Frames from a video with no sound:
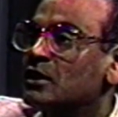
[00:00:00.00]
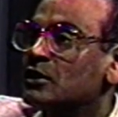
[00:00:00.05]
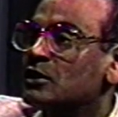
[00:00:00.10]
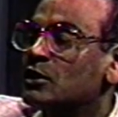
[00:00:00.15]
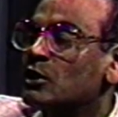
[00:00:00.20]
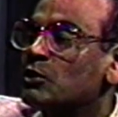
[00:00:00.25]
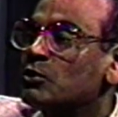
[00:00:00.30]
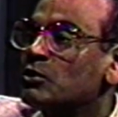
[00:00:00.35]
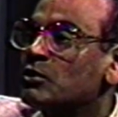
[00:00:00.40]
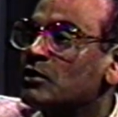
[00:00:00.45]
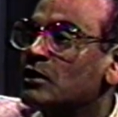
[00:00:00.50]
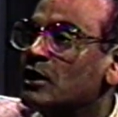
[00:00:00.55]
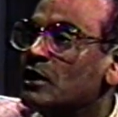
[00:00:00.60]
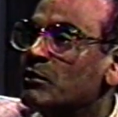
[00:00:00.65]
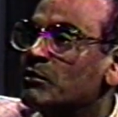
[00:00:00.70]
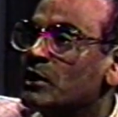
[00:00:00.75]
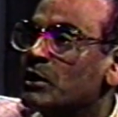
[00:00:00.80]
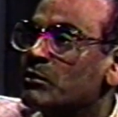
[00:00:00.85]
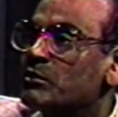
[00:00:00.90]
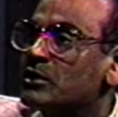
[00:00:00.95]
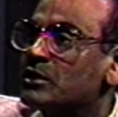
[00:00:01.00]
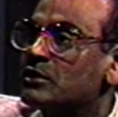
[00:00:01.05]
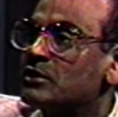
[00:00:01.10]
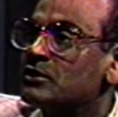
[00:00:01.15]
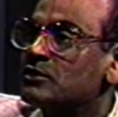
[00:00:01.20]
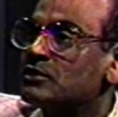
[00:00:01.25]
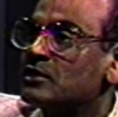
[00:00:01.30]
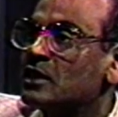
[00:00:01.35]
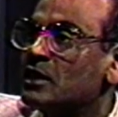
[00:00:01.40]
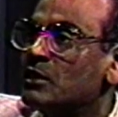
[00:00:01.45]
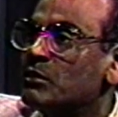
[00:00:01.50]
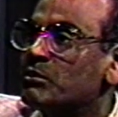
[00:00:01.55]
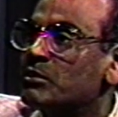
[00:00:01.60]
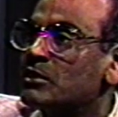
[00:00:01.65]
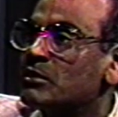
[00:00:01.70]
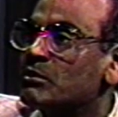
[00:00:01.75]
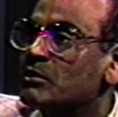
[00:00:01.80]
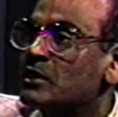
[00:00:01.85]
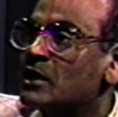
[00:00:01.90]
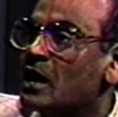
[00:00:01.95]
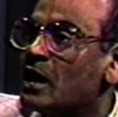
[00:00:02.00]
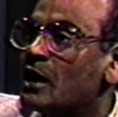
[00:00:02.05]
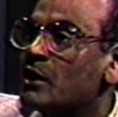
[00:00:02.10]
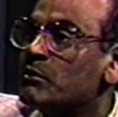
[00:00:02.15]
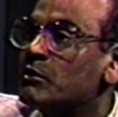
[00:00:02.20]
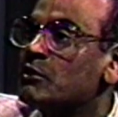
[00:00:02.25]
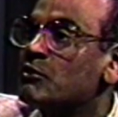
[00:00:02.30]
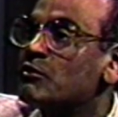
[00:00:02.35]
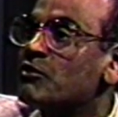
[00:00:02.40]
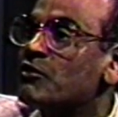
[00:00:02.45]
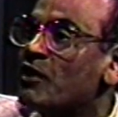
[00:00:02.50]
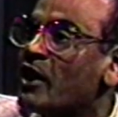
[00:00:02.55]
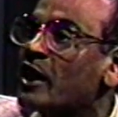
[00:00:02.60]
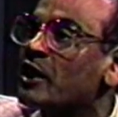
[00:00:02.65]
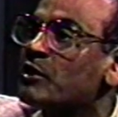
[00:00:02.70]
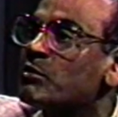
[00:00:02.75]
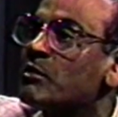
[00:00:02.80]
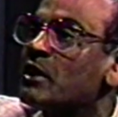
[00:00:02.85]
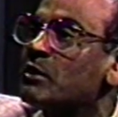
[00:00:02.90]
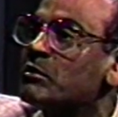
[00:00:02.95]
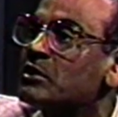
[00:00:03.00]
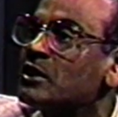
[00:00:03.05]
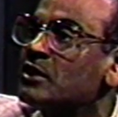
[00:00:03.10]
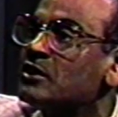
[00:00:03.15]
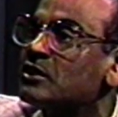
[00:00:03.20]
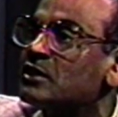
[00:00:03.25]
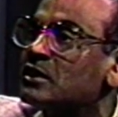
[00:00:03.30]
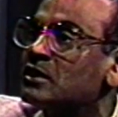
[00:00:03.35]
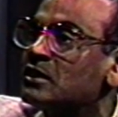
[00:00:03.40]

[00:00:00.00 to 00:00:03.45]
not only my brother's keeper, but I am in fact my brother.